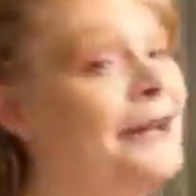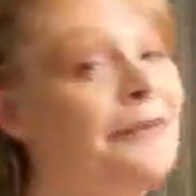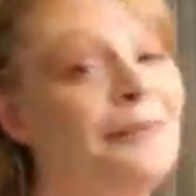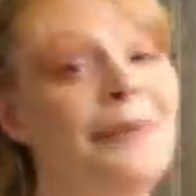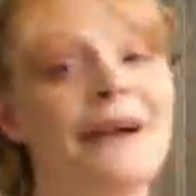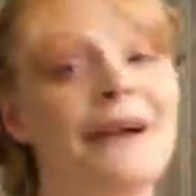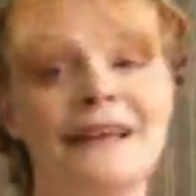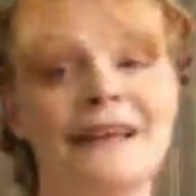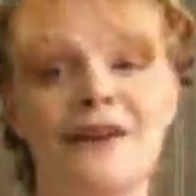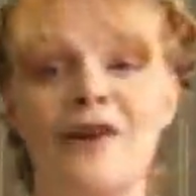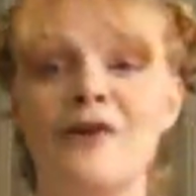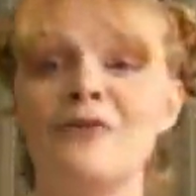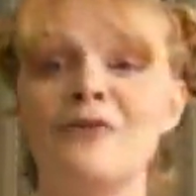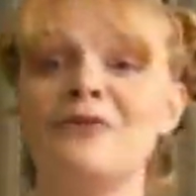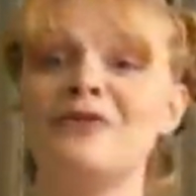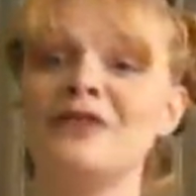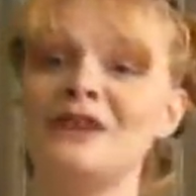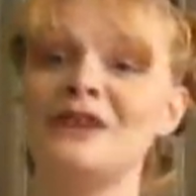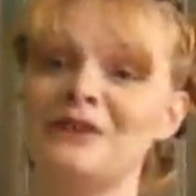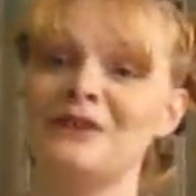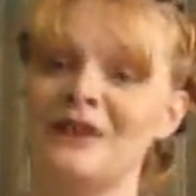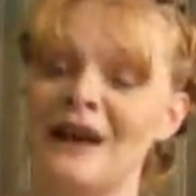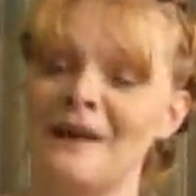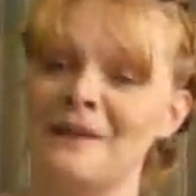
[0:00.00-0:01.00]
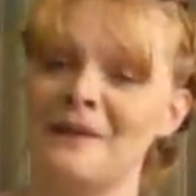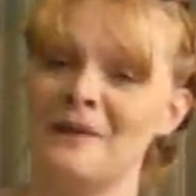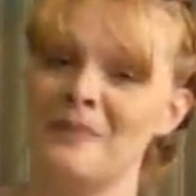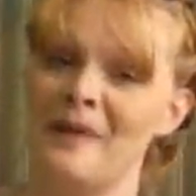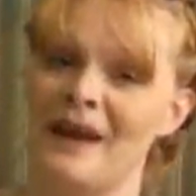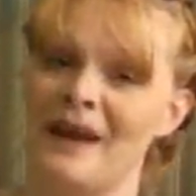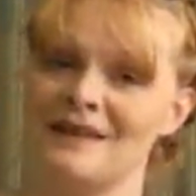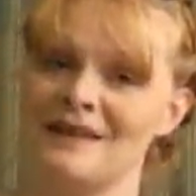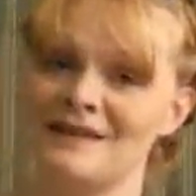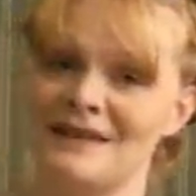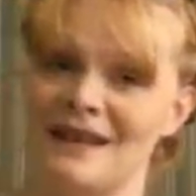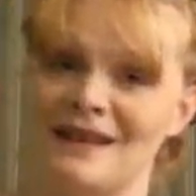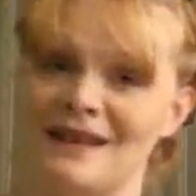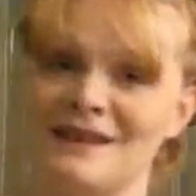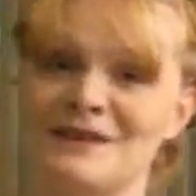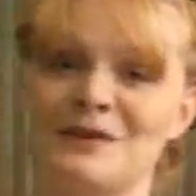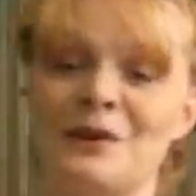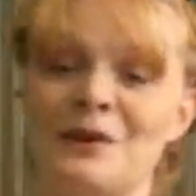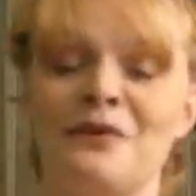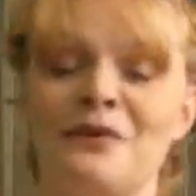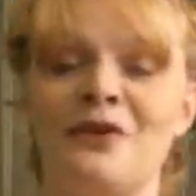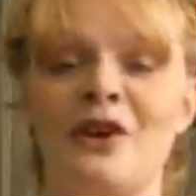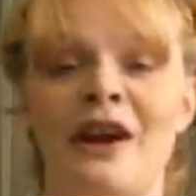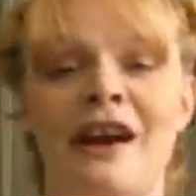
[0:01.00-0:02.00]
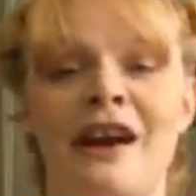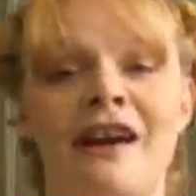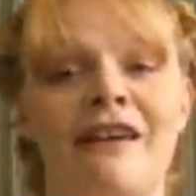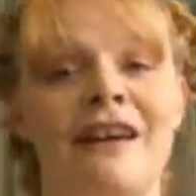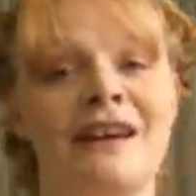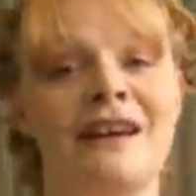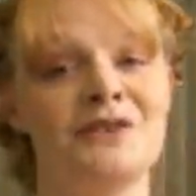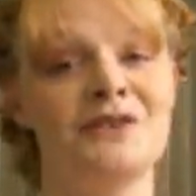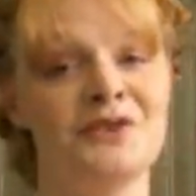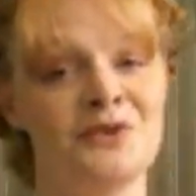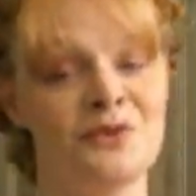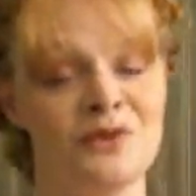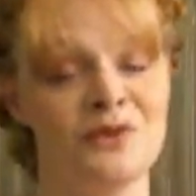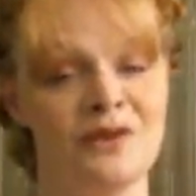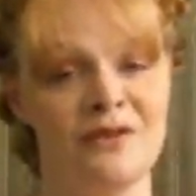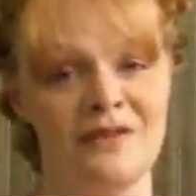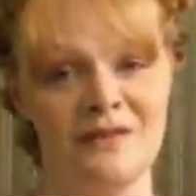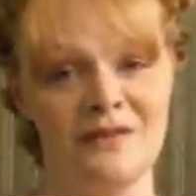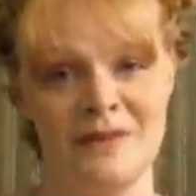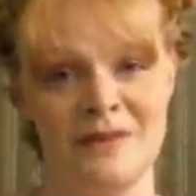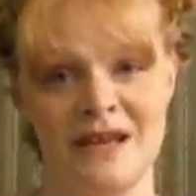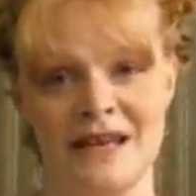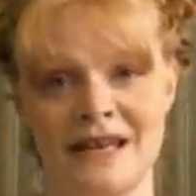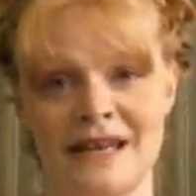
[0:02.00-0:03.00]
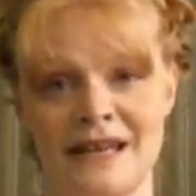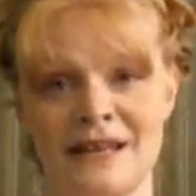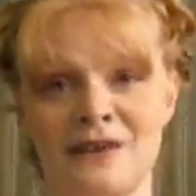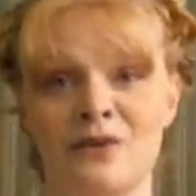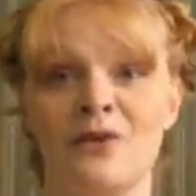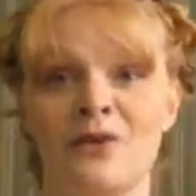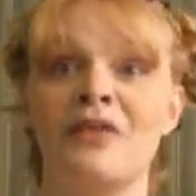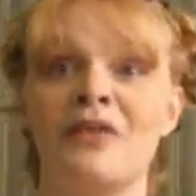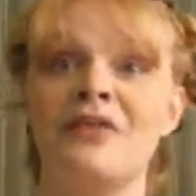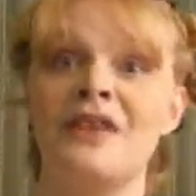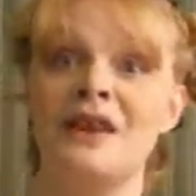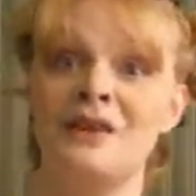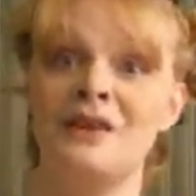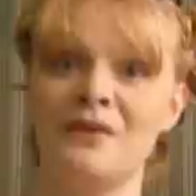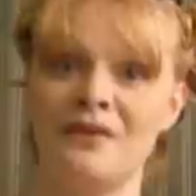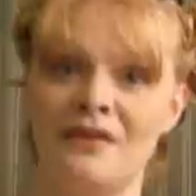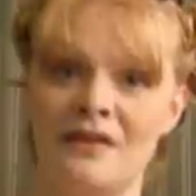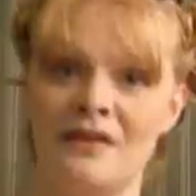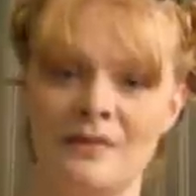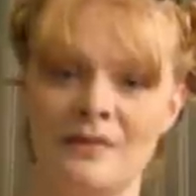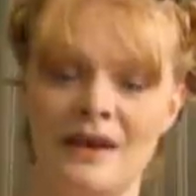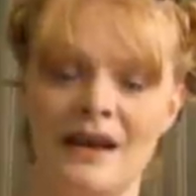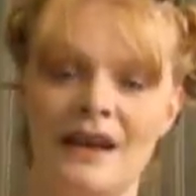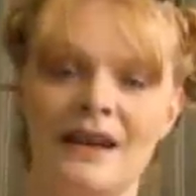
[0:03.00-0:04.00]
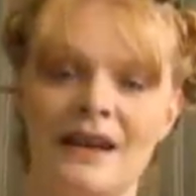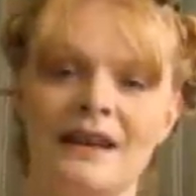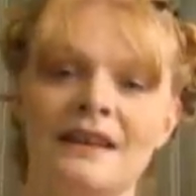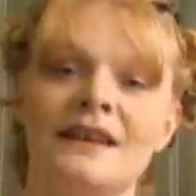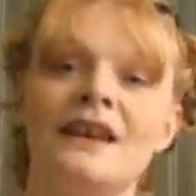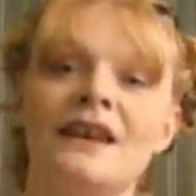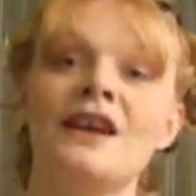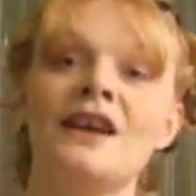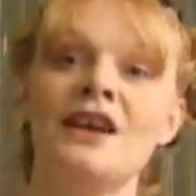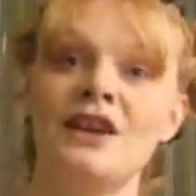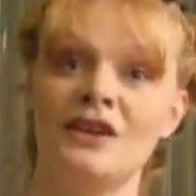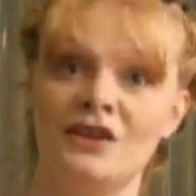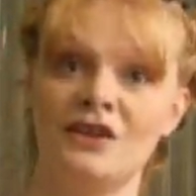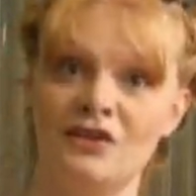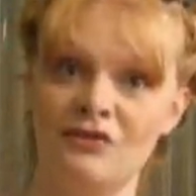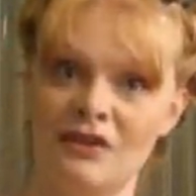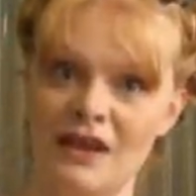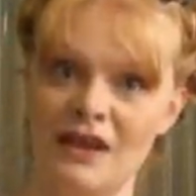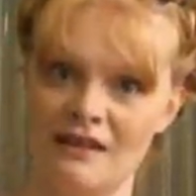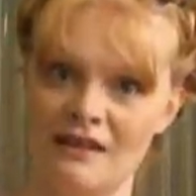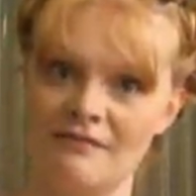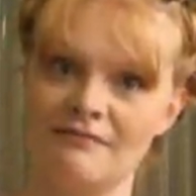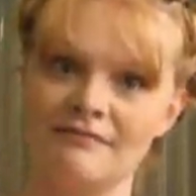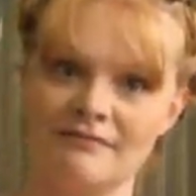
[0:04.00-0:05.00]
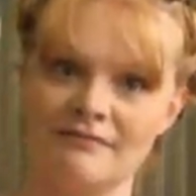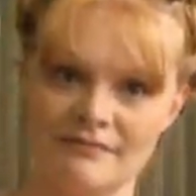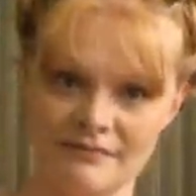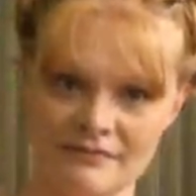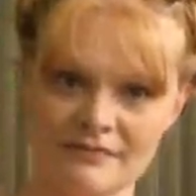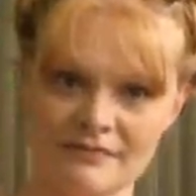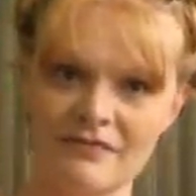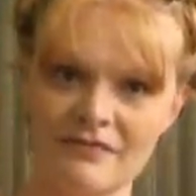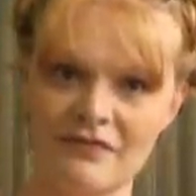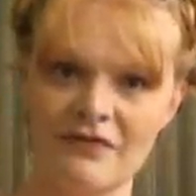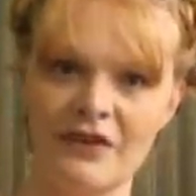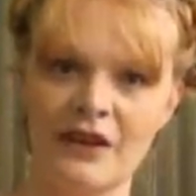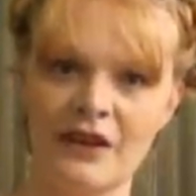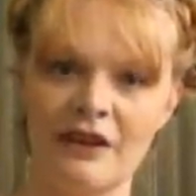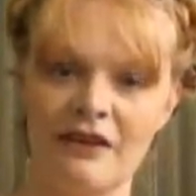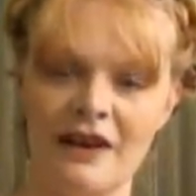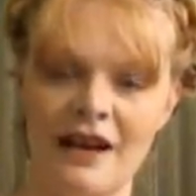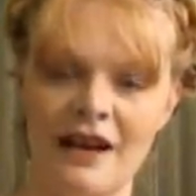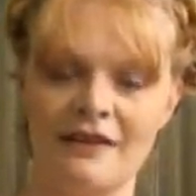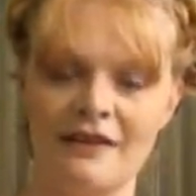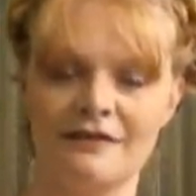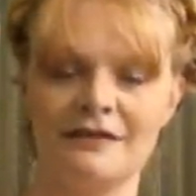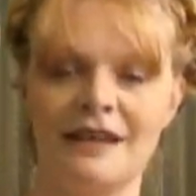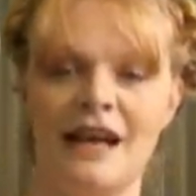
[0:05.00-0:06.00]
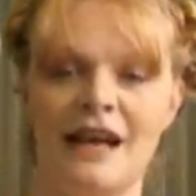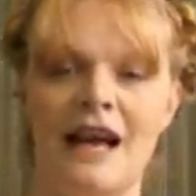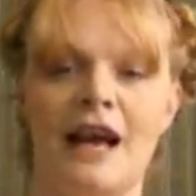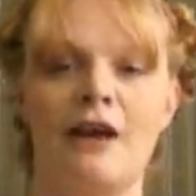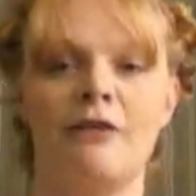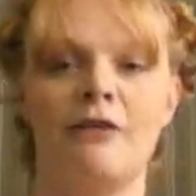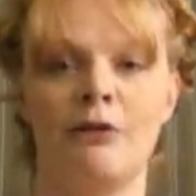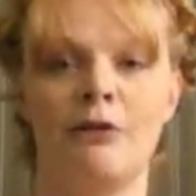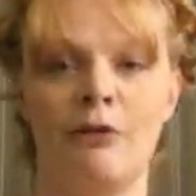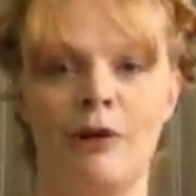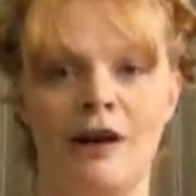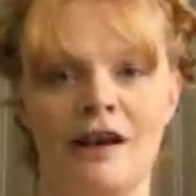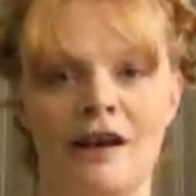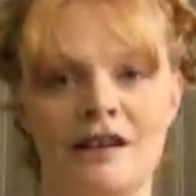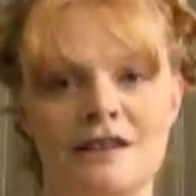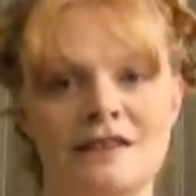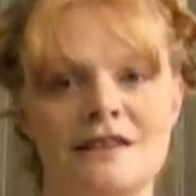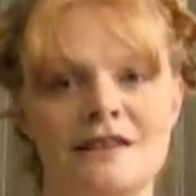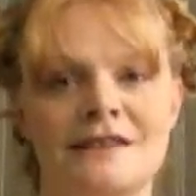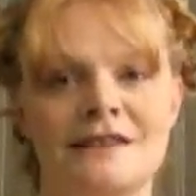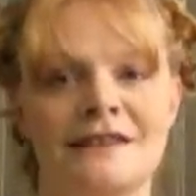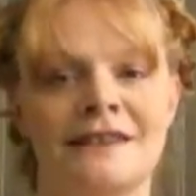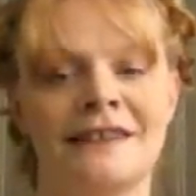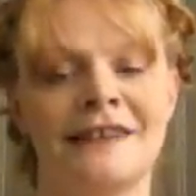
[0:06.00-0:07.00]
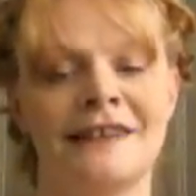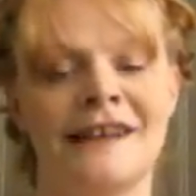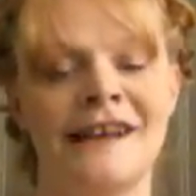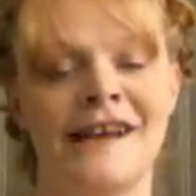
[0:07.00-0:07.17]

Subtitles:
but hopefully you got the basics. So if your hair is shorter than mine or thinner than mine, you can figure out how it works.